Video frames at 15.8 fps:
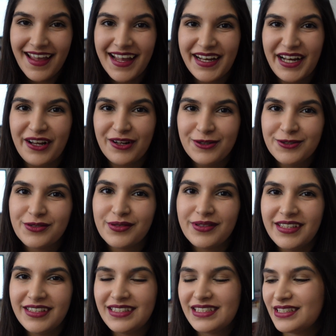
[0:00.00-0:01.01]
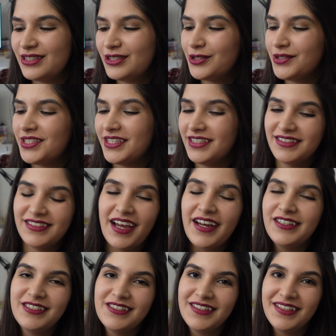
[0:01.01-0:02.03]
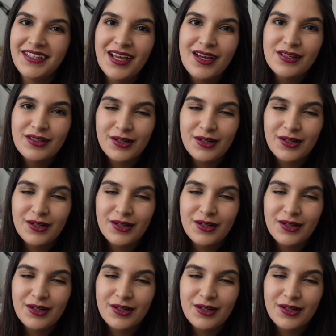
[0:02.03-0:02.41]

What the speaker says: and I also listened to the entirety